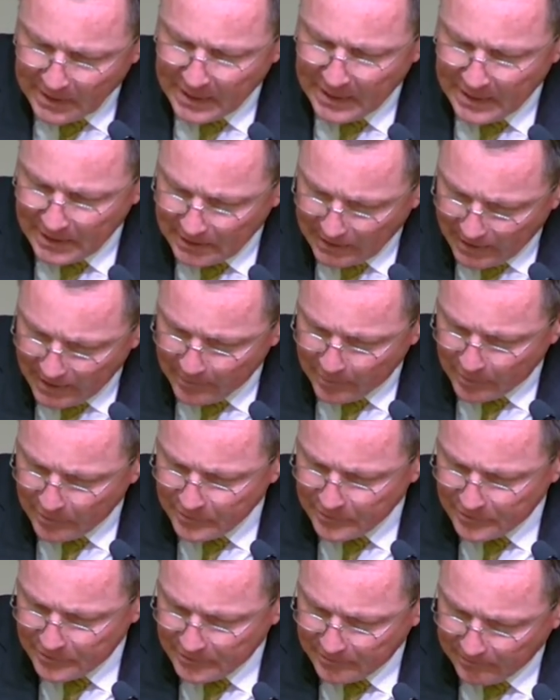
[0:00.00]
In
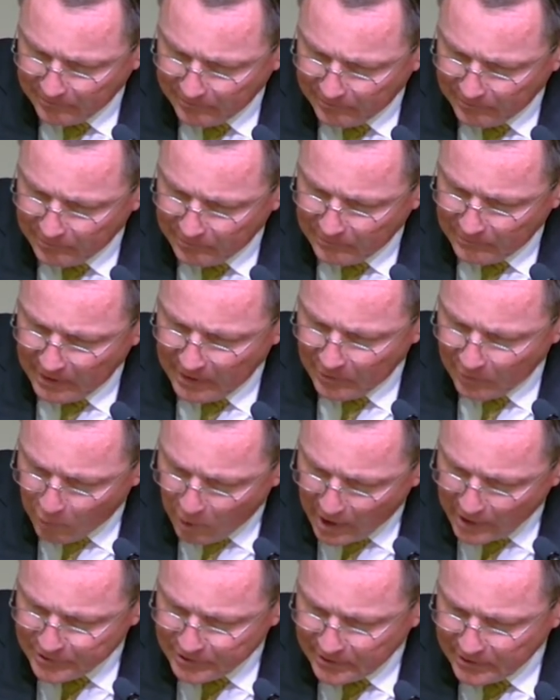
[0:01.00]
labors, in
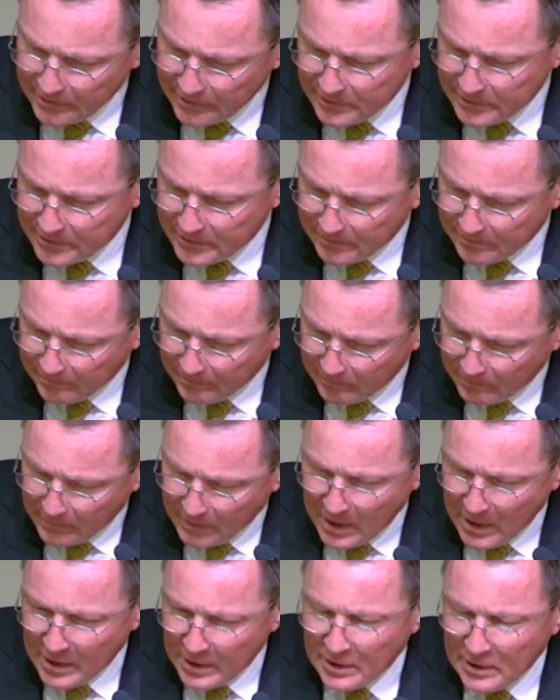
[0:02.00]
watchings.
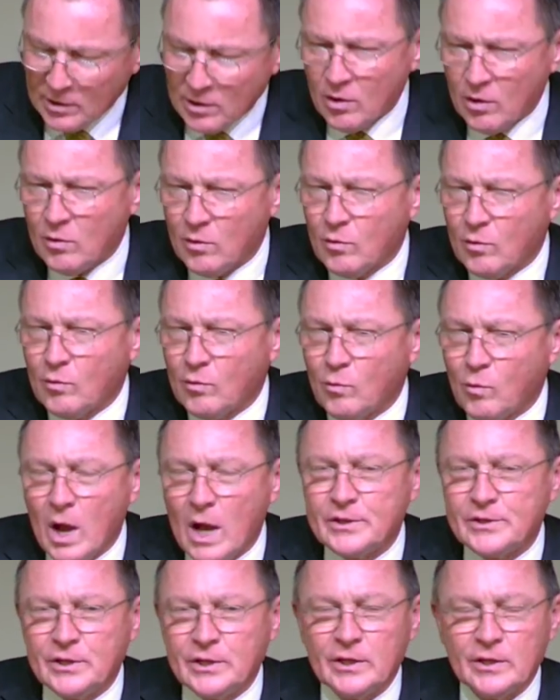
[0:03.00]
No,
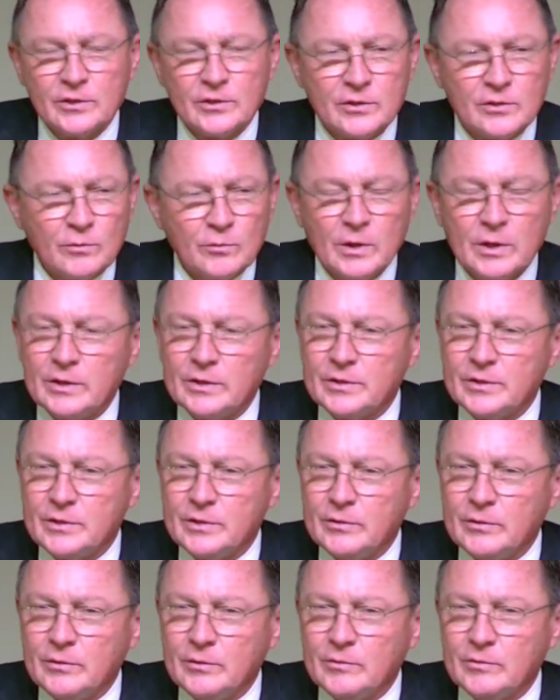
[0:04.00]
watchings was
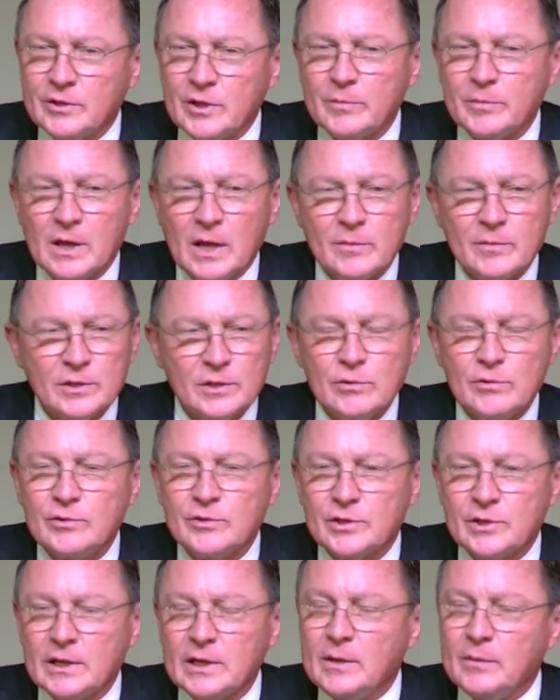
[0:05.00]
to sometimes lose
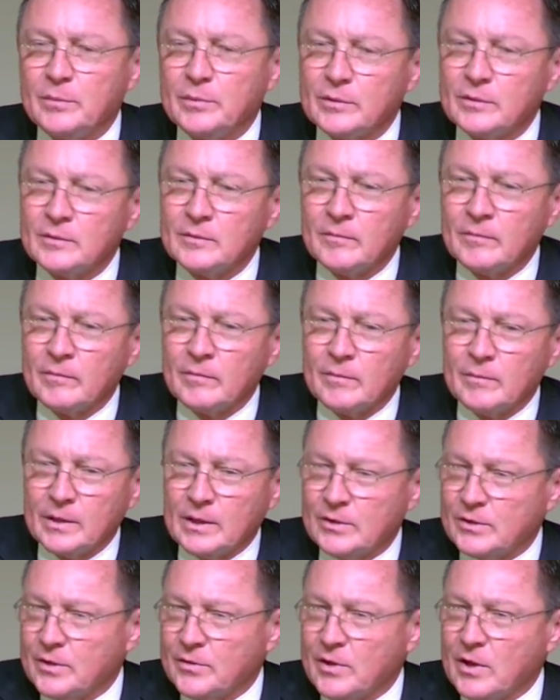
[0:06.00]
sleep
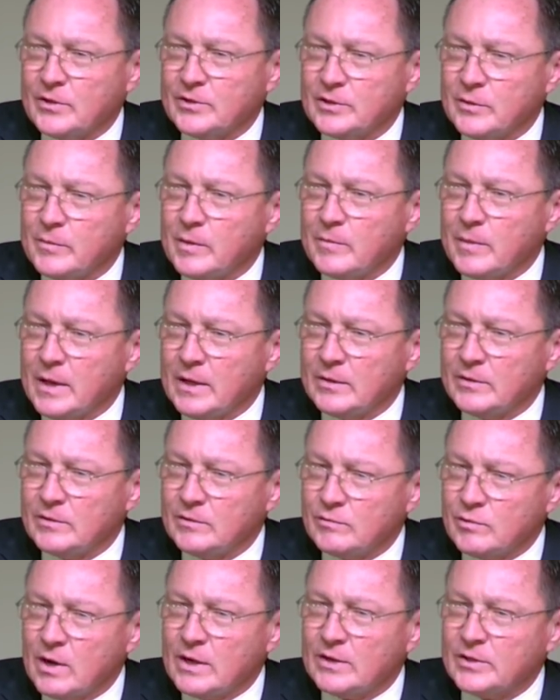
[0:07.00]
because you thought someone
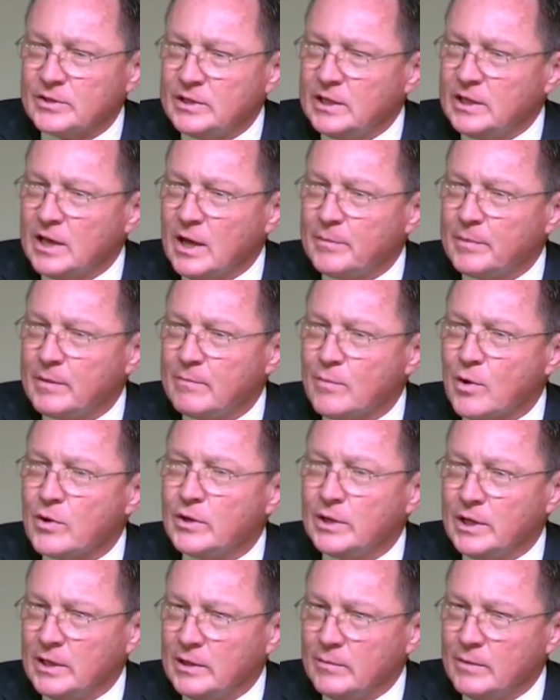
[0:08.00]
might try to sneak up and
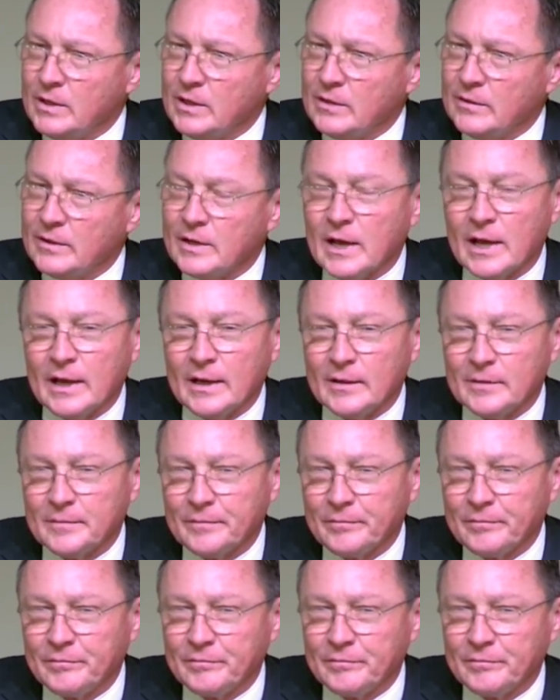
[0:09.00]
murder you in the middle of the night.